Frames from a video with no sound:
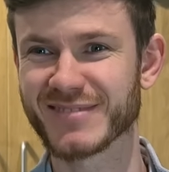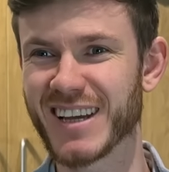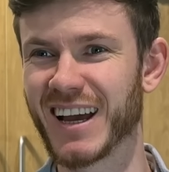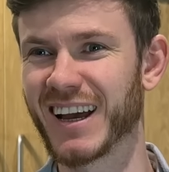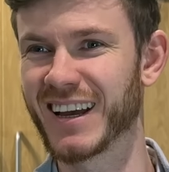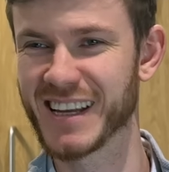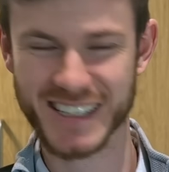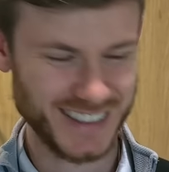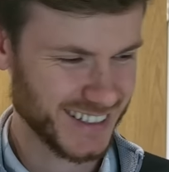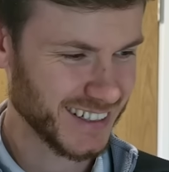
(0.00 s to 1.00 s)
But
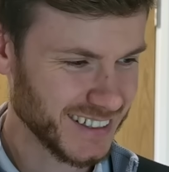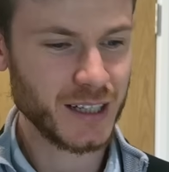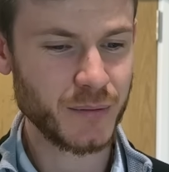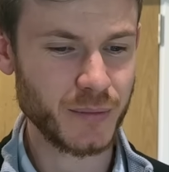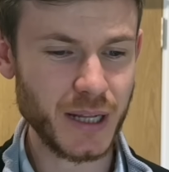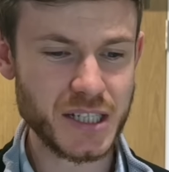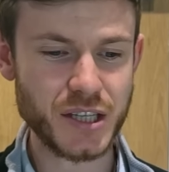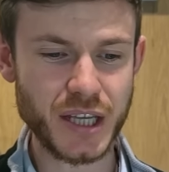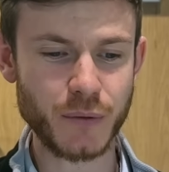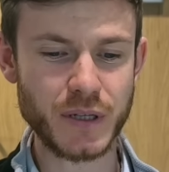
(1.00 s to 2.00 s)
that's the
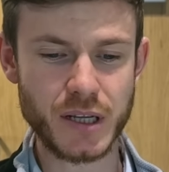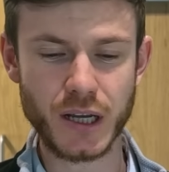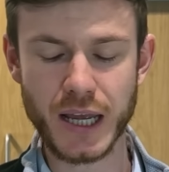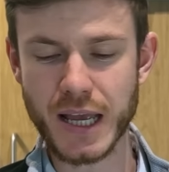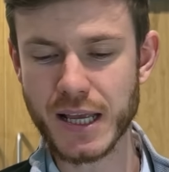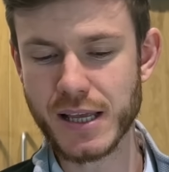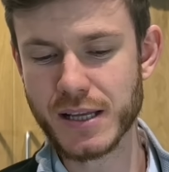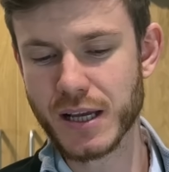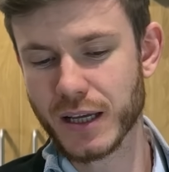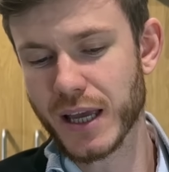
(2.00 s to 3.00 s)
thing. We're, like,
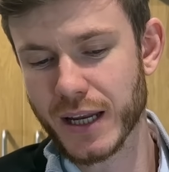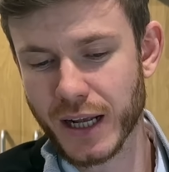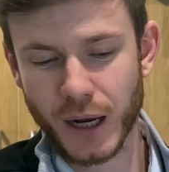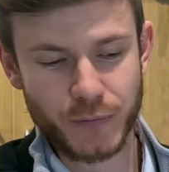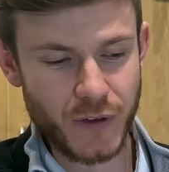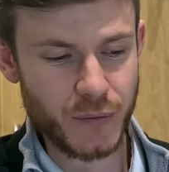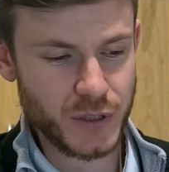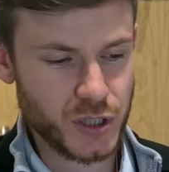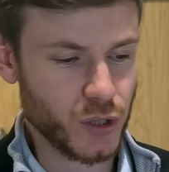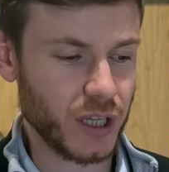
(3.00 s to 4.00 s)
again, in club fitting, we're
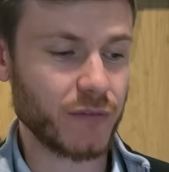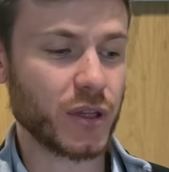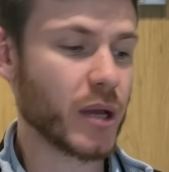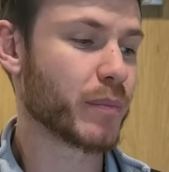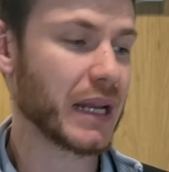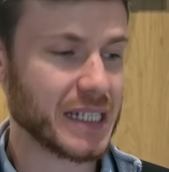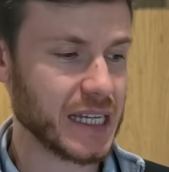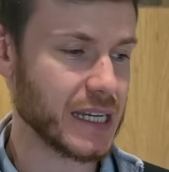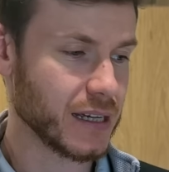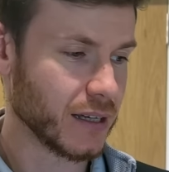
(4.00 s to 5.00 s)
just trying to give you the
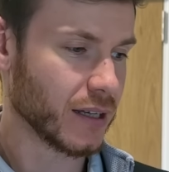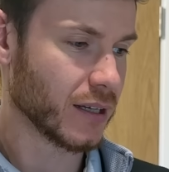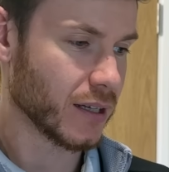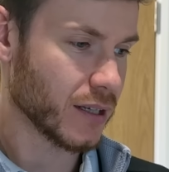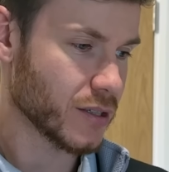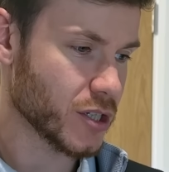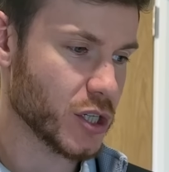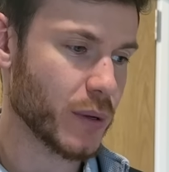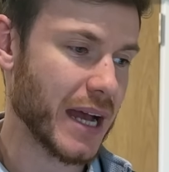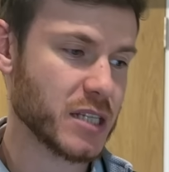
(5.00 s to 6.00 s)
ability to
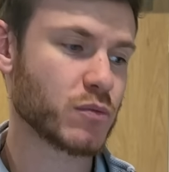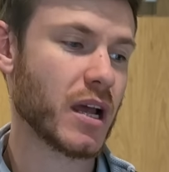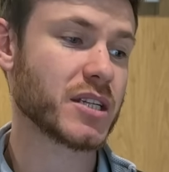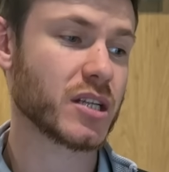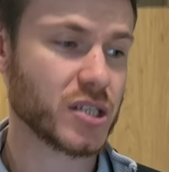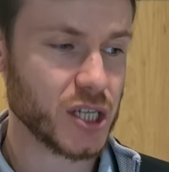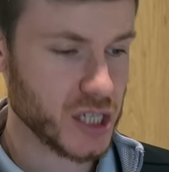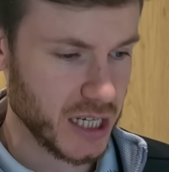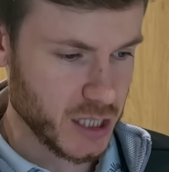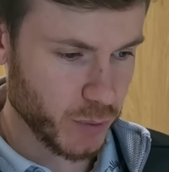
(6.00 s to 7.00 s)
do it as
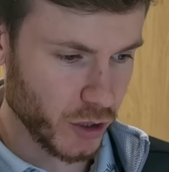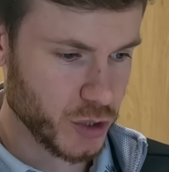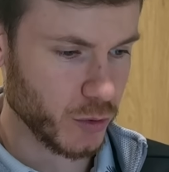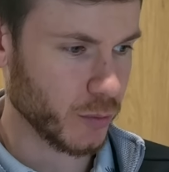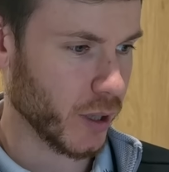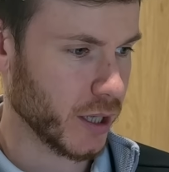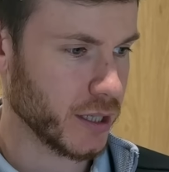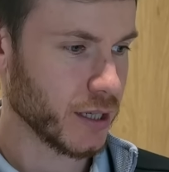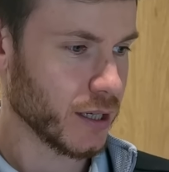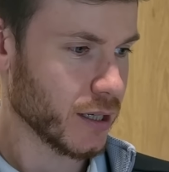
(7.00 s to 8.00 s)
consistently as possible by
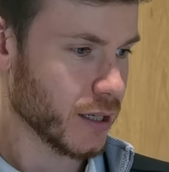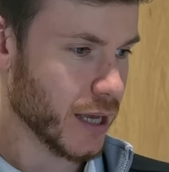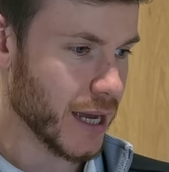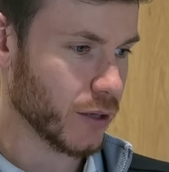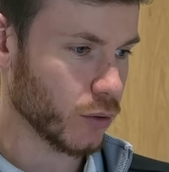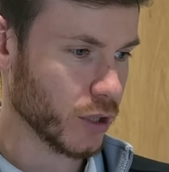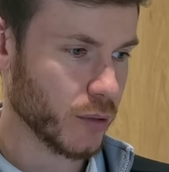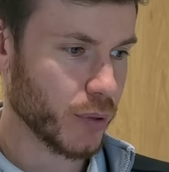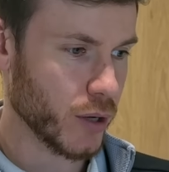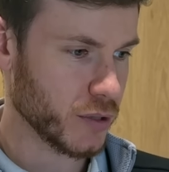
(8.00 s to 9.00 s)
getting all the
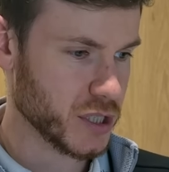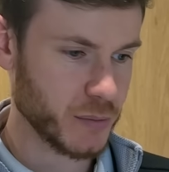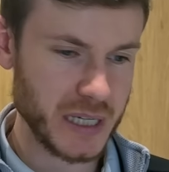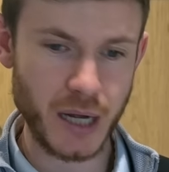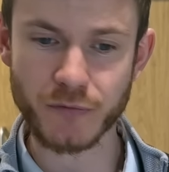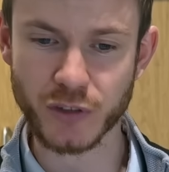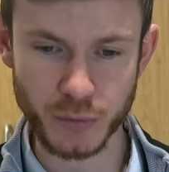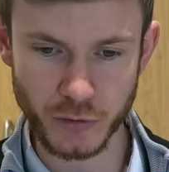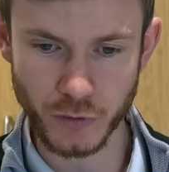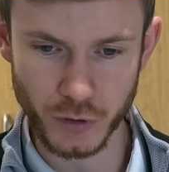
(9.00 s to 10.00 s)
components to be
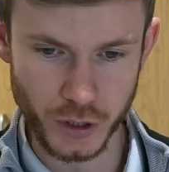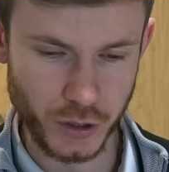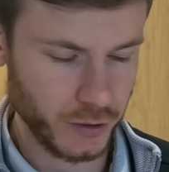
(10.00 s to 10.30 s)
comfortable for you.